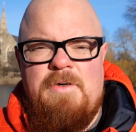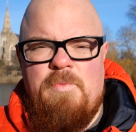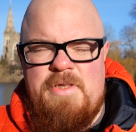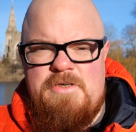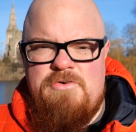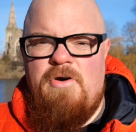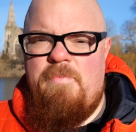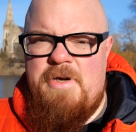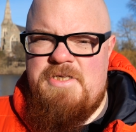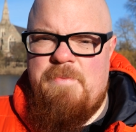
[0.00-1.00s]
with a
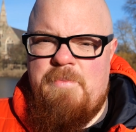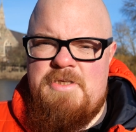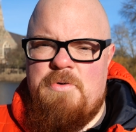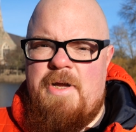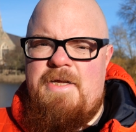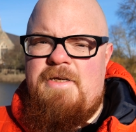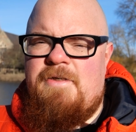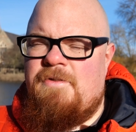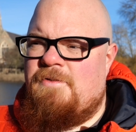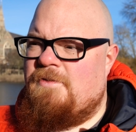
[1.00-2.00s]
drawbridge in
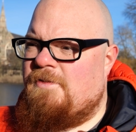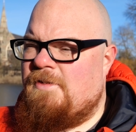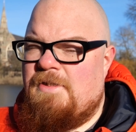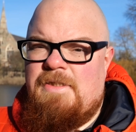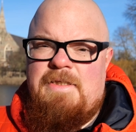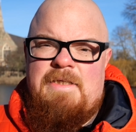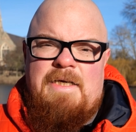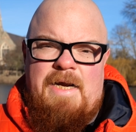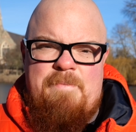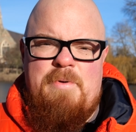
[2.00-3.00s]
between.
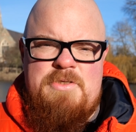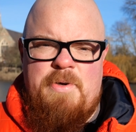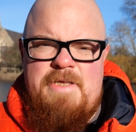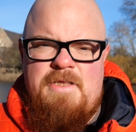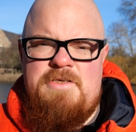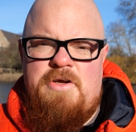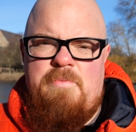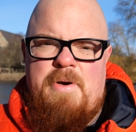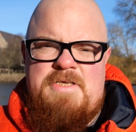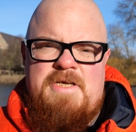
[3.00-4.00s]
And in between the 2
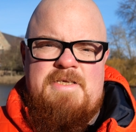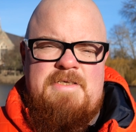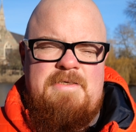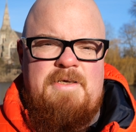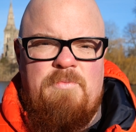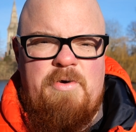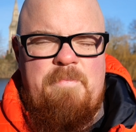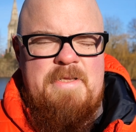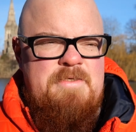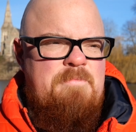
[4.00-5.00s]
bridges would have
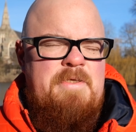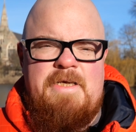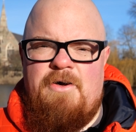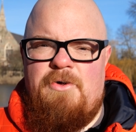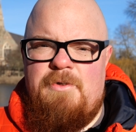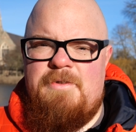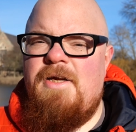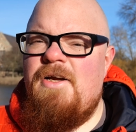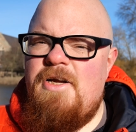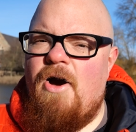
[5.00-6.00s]
been something called
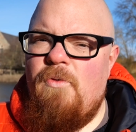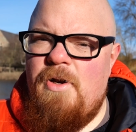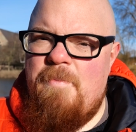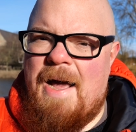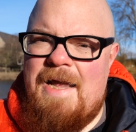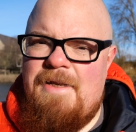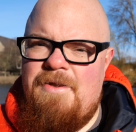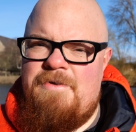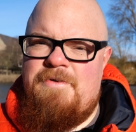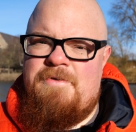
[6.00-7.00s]
Coleham
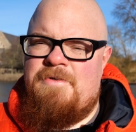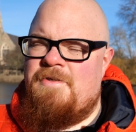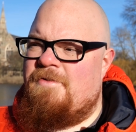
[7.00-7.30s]
Island.